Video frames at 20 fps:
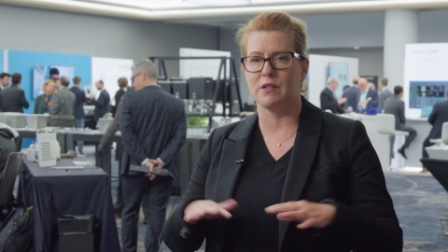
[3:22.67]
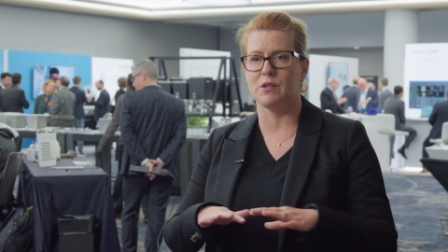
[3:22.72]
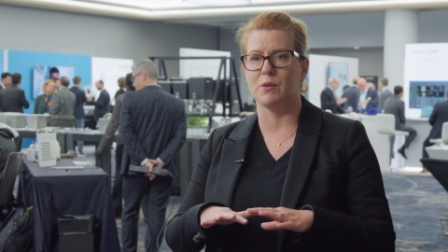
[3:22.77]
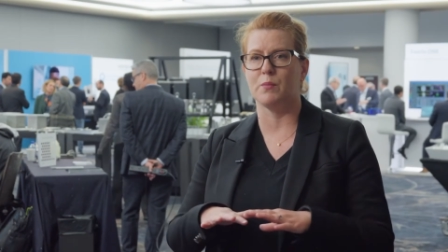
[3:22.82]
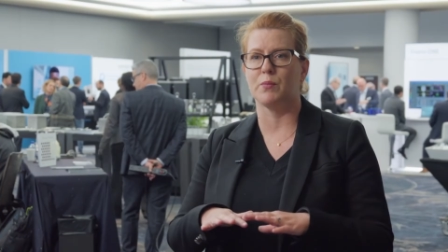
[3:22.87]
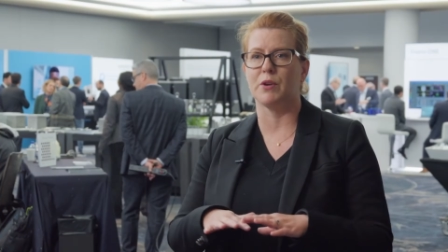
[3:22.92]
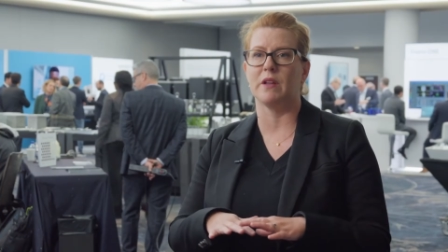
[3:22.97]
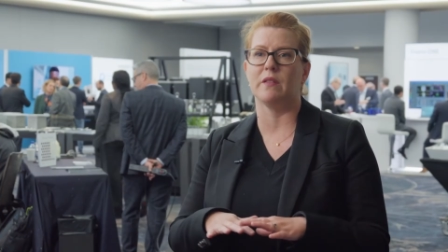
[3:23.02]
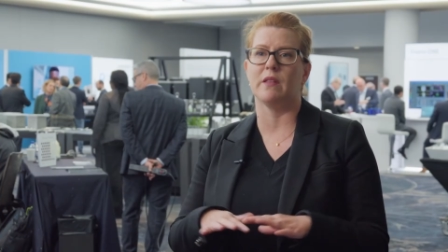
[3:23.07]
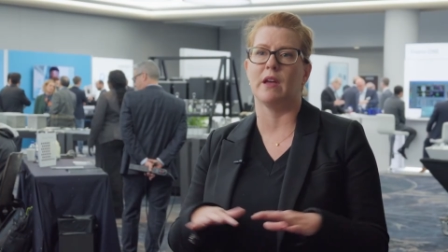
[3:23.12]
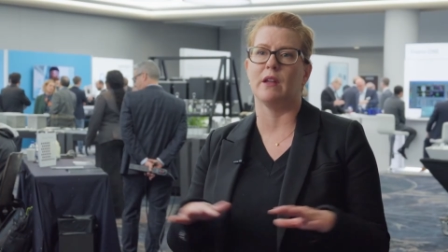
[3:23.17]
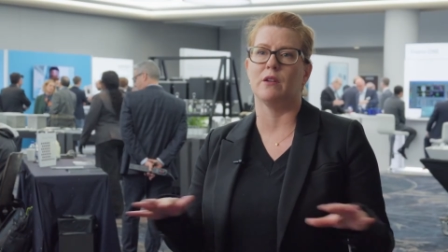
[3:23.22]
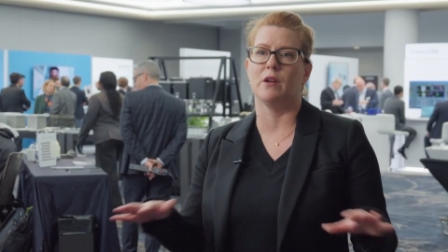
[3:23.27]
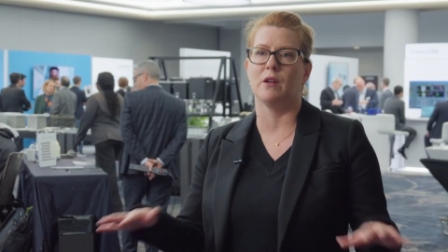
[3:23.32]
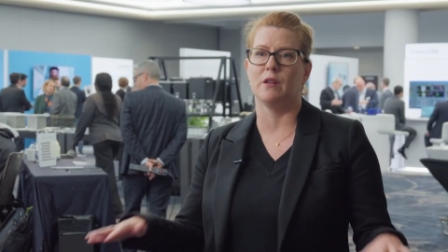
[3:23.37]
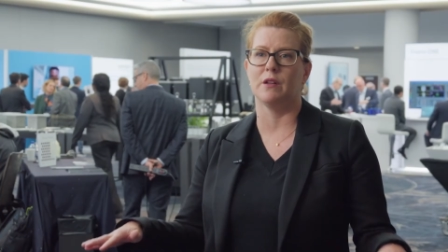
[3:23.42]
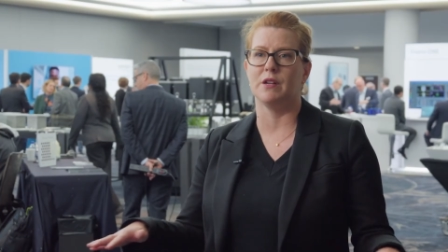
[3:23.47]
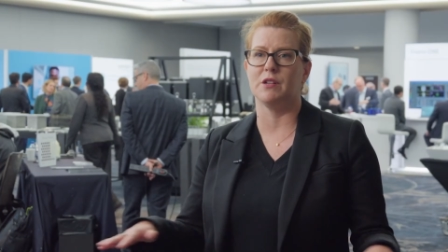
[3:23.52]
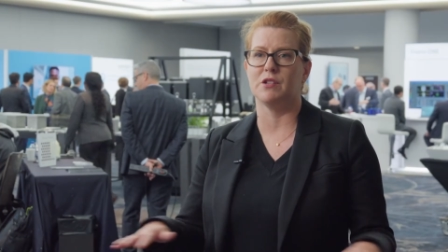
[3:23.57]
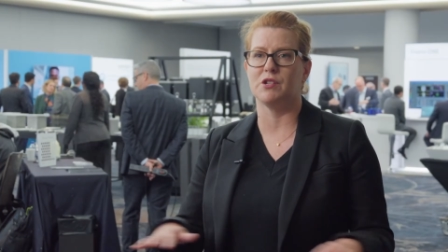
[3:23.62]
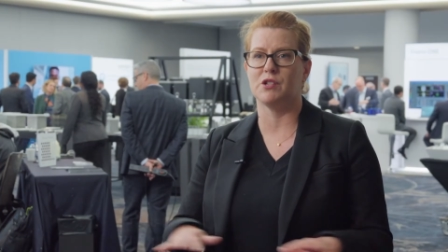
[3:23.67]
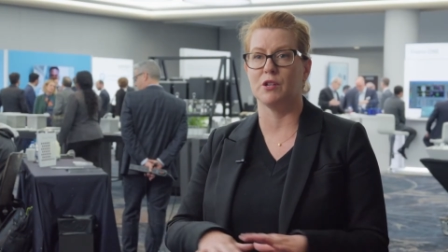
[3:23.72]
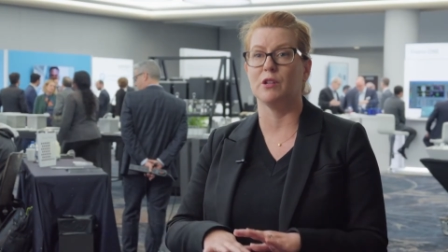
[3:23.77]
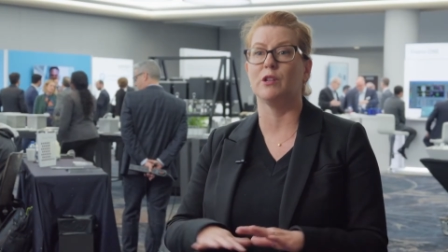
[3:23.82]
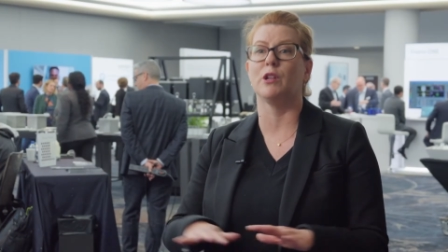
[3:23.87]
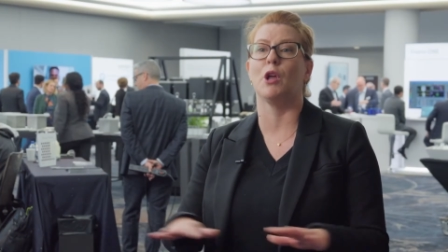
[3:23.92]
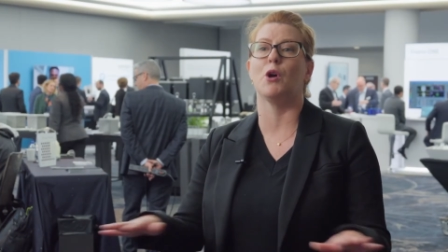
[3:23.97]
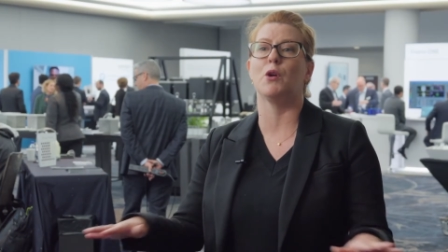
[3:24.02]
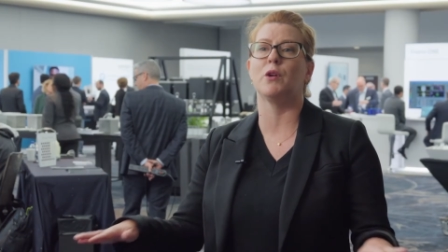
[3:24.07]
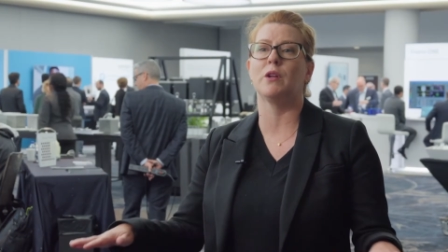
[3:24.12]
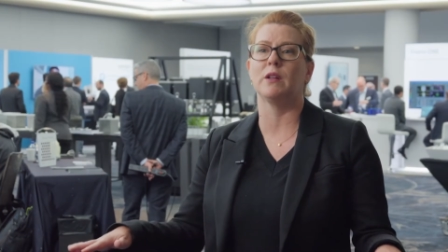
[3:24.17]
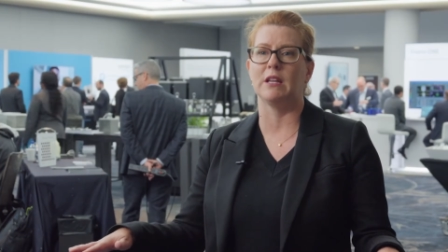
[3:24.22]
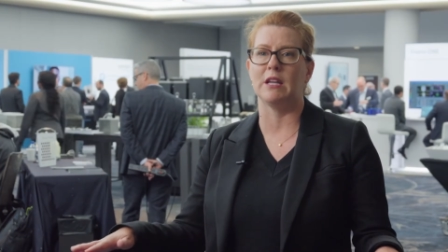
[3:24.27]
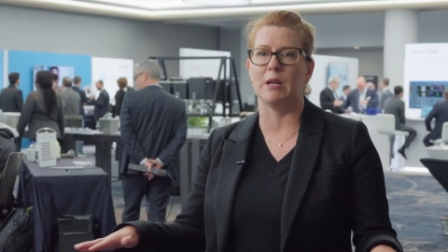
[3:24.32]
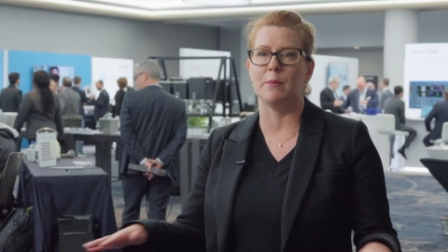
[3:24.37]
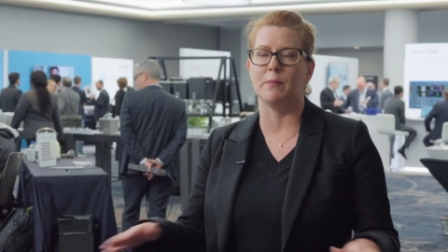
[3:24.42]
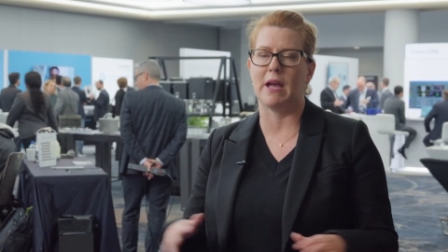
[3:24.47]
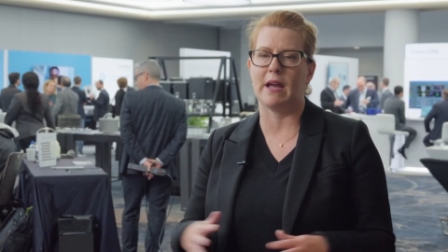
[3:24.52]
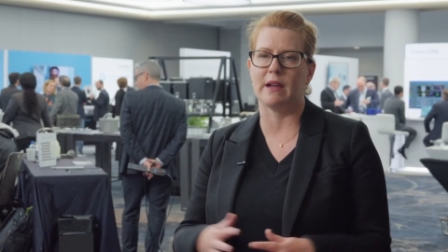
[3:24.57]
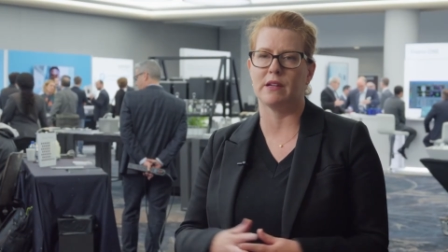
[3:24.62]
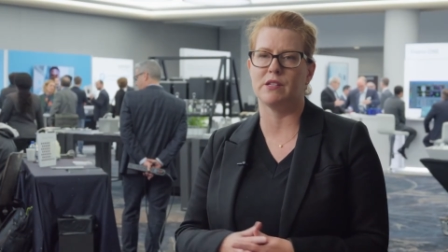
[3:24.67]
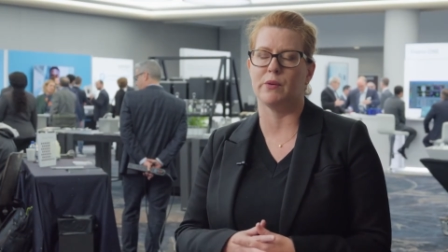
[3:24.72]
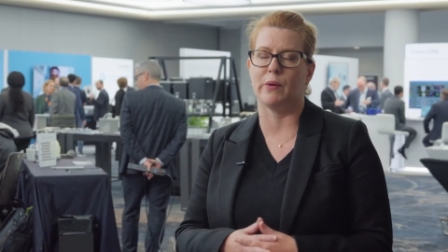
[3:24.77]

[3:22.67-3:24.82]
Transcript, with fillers: to bring that knowledge locally back